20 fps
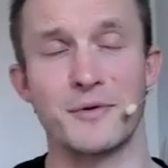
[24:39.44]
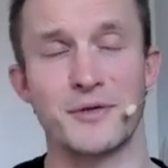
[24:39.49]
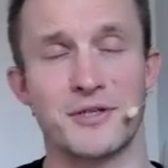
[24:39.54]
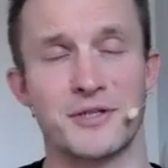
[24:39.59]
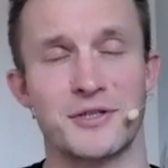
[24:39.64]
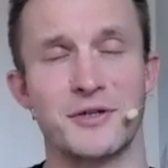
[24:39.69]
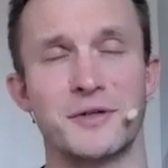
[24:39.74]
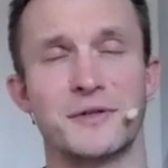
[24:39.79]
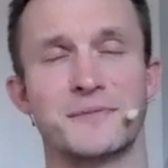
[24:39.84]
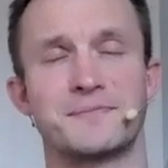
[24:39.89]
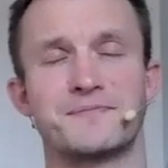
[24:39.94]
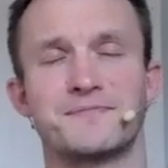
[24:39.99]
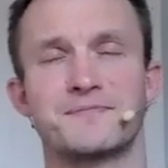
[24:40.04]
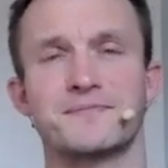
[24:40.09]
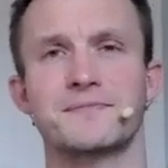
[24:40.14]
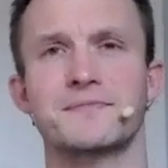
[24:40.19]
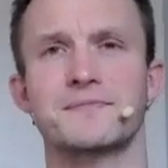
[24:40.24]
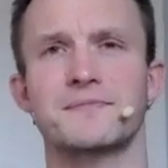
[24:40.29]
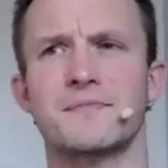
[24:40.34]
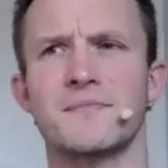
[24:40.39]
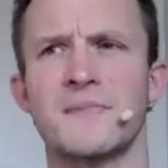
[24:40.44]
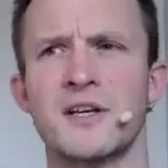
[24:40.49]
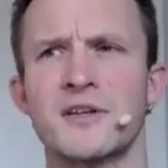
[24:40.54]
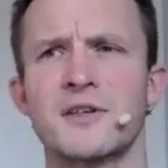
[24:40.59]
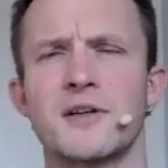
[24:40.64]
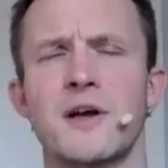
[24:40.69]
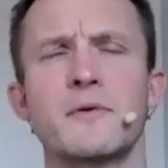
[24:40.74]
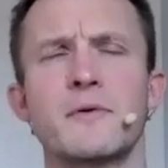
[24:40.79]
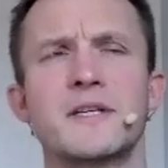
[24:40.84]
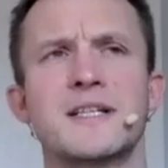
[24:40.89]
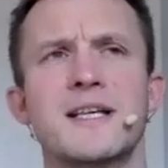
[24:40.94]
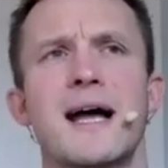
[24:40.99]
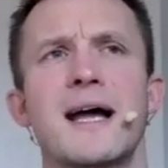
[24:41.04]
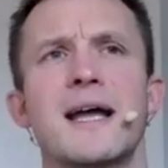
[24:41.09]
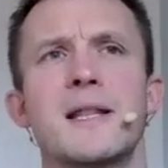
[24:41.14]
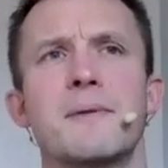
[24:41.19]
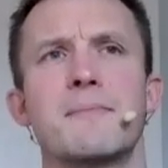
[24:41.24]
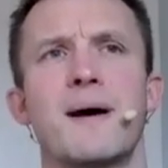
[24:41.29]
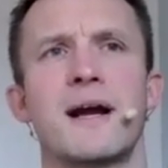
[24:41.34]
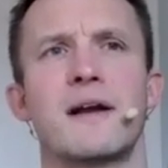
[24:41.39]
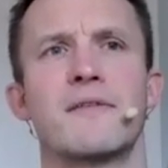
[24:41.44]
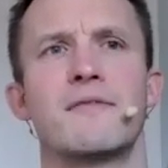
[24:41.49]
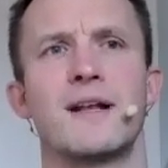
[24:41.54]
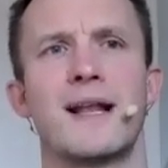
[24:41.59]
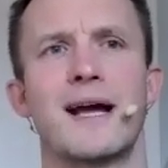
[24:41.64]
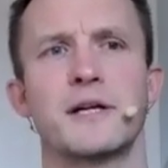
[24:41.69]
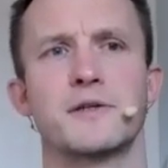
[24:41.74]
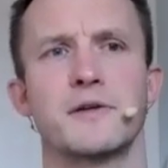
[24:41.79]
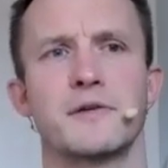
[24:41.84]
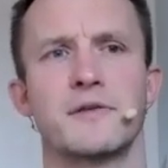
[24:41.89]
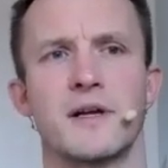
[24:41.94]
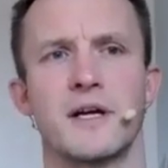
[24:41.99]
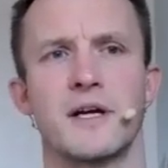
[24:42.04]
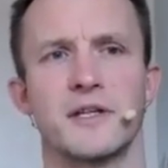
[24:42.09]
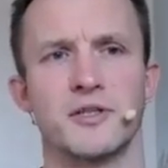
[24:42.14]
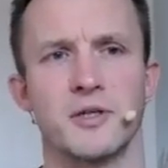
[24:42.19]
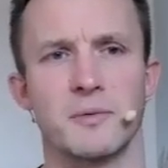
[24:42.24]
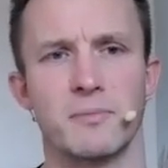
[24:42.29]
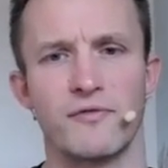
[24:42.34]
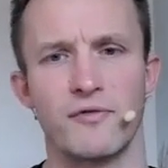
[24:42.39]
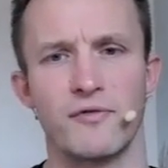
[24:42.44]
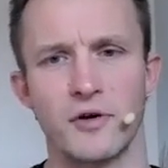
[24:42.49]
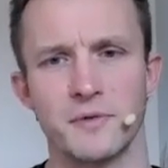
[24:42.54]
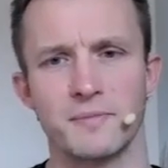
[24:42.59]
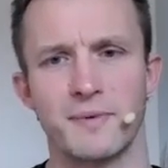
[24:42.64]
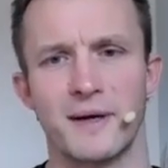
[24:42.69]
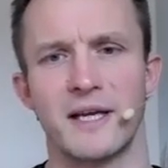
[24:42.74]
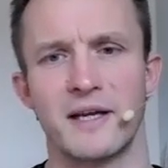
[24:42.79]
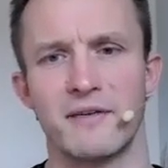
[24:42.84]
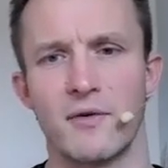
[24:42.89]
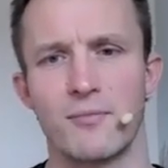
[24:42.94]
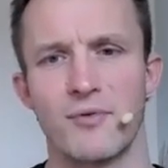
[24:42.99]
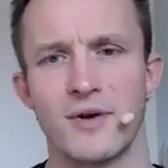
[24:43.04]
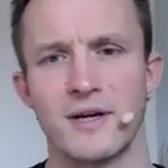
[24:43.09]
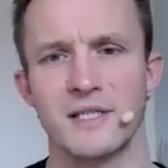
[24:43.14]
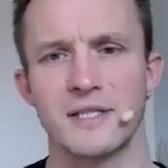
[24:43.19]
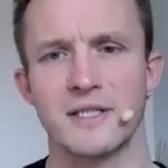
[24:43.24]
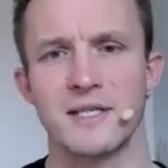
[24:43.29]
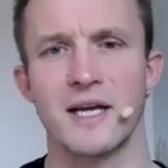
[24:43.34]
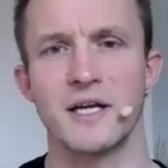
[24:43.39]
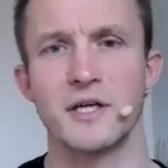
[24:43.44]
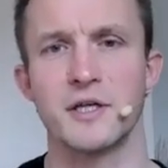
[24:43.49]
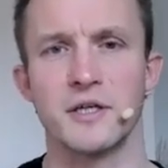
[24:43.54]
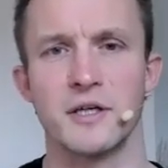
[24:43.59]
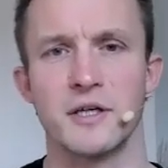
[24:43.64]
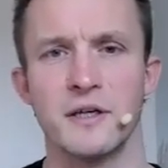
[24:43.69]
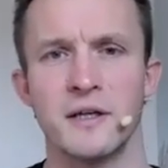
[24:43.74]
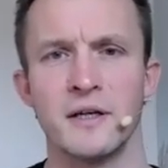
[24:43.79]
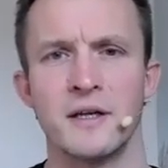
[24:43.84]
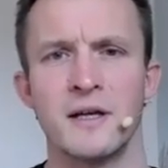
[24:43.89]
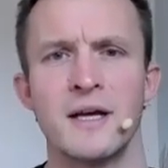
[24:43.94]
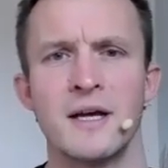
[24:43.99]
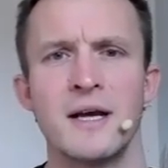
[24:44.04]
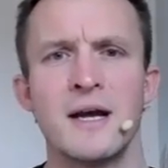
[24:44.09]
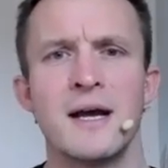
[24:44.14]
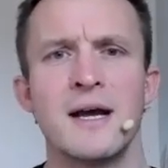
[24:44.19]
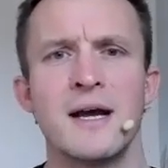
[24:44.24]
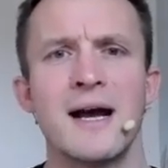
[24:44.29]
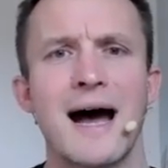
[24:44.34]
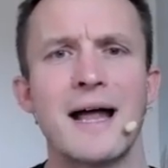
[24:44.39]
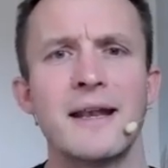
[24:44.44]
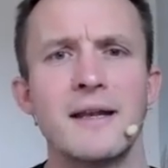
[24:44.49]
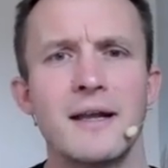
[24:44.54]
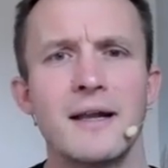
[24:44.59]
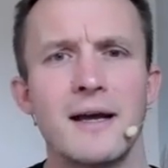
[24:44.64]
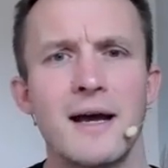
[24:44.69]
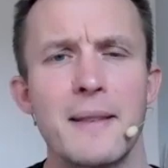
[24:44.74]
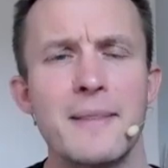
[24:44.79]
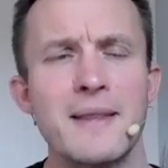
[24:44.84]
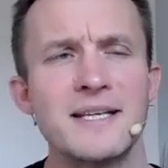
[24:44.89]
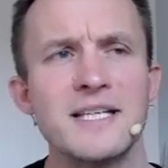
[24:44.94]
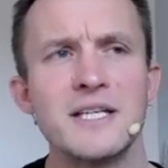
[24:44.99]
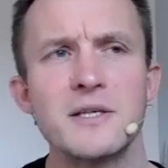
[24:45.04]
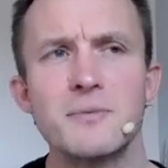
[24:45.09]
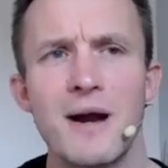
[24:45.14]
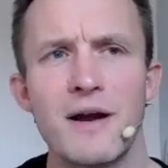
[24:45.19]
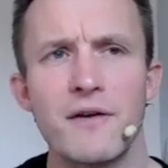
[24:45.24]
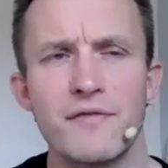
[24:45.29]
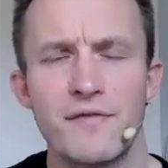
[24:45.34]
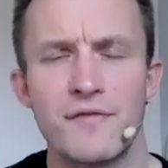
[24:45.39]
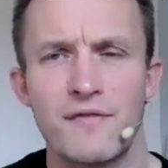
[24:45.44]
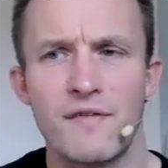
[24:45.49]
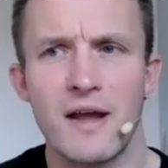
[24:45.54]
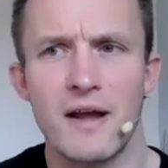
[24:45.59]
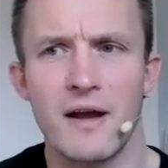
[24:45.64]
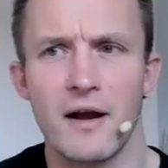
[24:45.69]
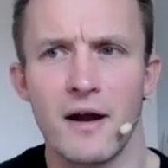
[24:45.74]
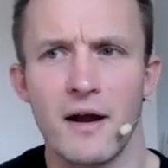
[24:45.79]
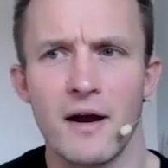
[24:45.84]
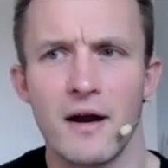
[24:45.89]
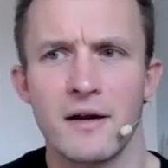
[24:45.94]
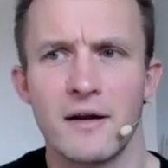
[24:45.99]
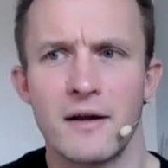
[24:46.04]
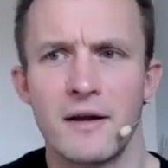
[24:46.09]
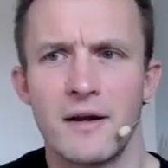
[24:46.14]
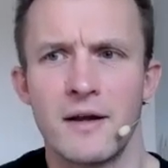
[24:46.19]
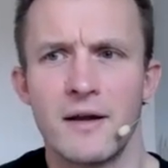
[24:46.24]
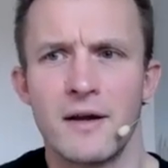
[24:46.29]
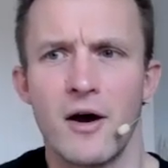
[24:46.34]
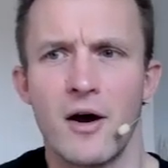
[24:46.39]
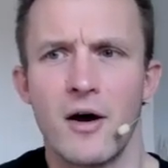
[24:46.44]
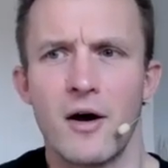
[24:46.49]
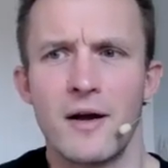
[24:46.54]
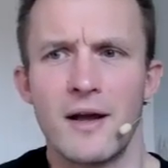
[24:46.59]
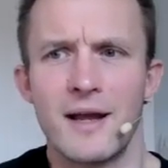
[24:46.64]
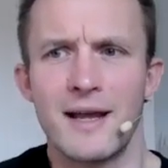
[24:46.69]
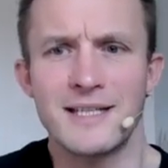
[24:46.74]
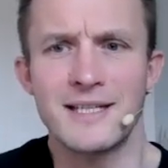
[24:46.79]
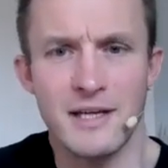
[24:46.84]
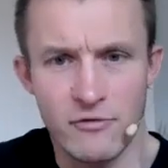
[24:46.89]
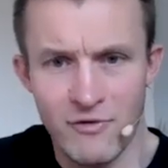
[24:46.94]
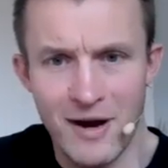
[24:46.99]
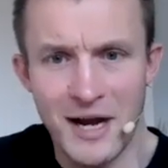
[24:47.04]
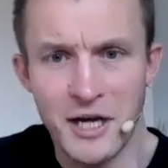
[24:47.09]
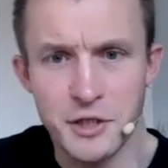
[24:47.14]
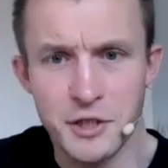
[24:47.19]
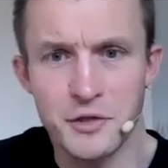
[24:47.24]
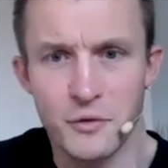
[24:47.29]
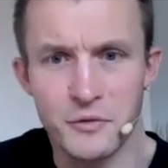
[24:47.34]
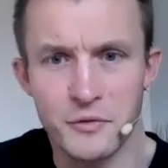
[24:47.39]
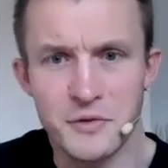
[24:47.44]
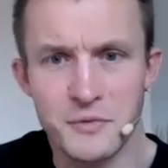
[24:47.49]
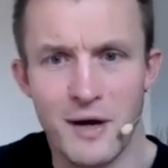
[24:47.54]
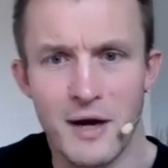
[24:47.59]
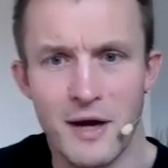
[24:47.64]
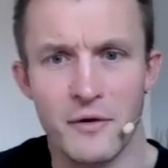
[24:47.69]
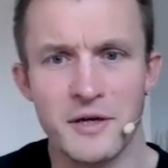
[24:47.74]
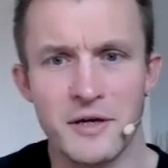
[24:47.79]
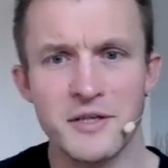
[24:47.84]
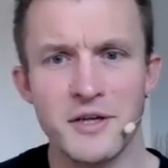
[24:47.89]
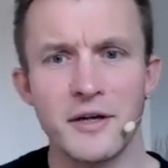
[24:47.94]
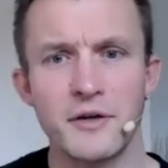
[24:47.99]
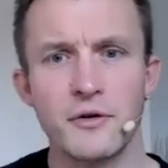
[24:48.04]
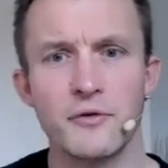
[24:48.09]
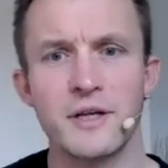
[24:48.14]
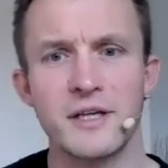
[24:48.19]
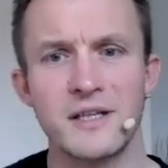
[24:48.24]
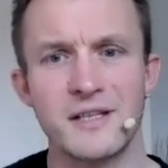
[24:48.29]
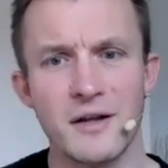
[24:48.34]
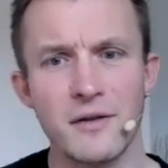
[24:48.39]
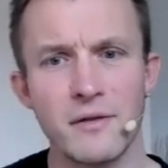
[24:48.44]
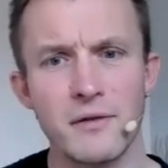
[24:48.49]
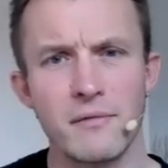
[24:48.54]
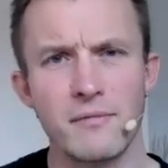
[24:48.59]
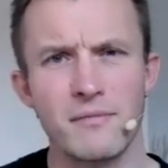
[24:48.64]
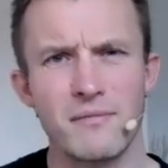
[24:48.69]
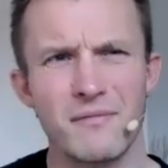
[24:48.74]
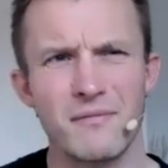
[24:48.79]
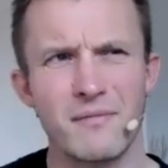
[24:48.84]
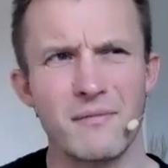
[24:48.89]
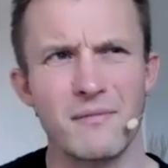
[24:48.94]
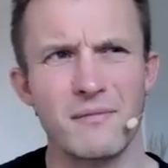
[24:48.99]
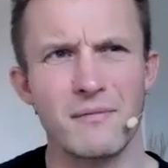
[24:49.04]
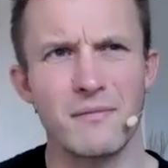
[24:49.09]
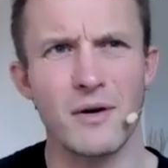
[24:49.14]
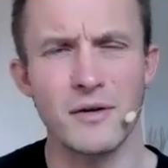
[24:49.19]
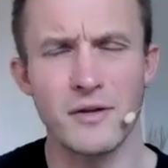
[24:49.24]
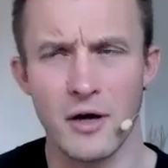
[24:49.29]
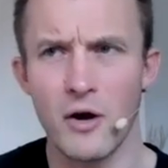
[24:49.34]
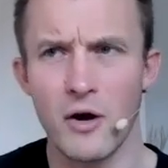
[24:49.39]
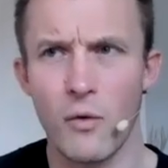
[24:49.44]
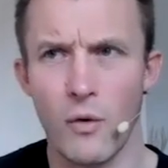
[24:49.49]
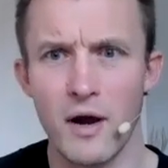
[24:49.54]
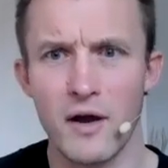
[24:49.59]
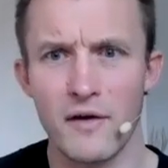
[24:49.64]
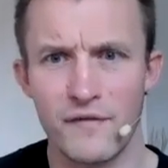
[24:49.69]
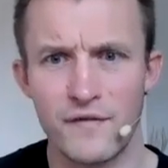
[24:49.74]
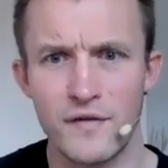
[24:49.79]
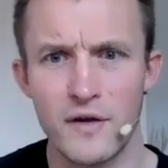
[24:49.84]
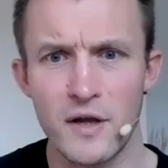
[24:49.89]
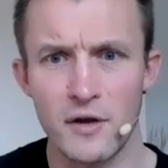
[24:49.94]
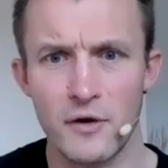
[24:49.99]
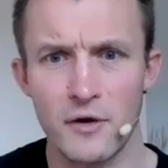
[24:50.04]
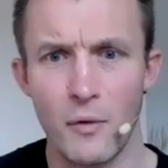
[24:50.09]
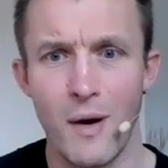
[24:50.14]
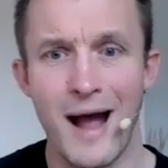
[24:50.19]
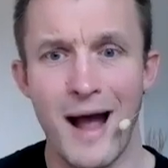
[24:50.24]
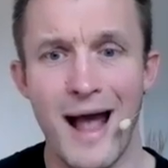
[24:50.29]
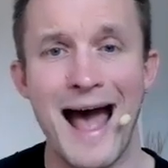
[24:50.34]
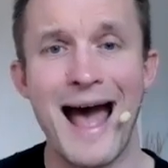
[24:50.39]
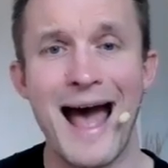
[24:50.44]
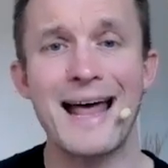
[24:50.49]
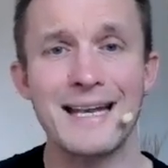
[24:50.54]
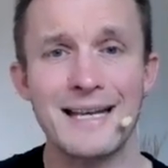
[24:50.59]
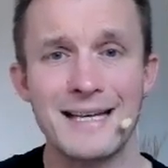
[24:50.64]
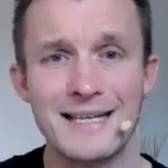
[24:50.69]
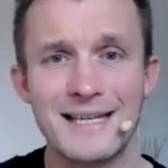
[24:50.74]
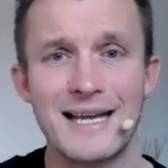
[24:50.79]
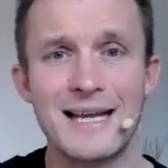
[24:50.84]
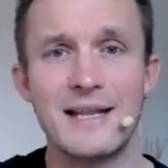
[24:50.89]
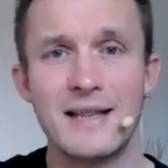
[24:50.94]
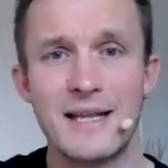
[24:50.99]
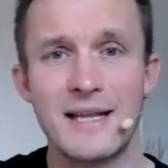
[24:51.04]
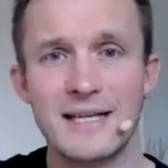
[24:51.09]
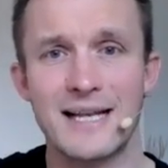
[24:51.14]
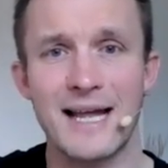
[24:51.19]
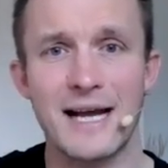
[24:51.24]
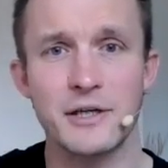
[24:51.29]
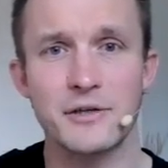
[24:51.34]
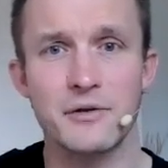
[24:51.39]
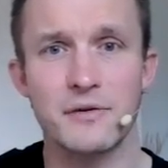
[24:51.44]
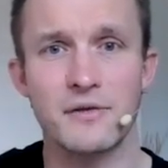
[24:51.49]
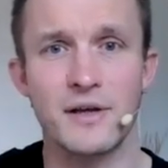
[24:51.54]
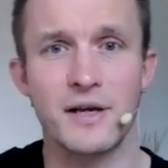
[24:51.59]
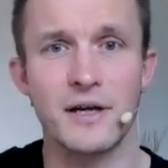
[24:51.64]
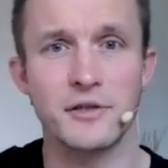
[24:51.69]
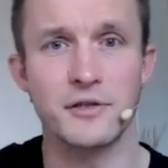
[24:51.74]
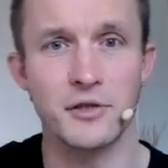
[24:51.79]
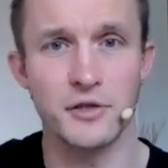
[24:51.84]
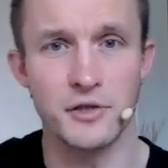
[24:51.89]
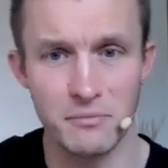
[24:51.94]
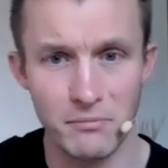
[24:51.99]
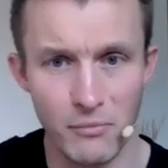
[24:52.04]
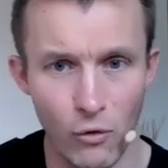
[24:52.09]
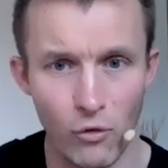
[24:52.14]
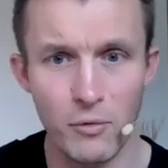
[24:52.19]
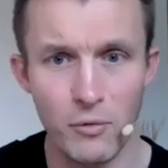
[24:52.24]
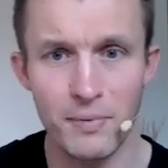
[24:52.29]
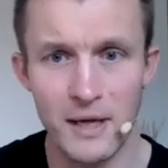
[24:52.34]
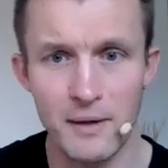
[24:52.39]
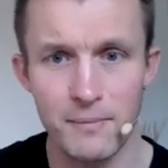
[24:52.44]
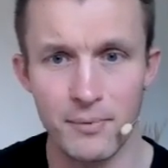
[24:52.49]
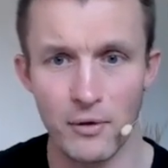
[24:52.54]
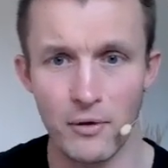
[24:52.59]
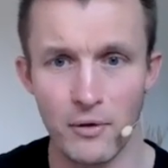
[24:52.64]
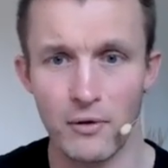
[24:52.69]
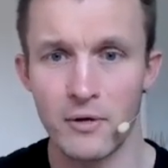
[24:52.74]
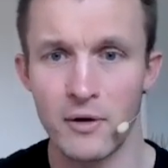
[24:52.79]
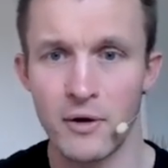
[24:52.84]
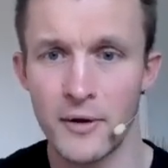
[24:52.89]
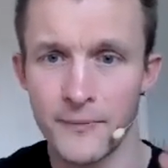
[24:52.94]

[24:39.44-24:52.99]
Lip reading: I was stood. So I was sat in the back of a lecture theatre before I was about to give a presentation, and this is where fear is irrational as well, because I'd done quite a few, and in this lecture theatre to more people.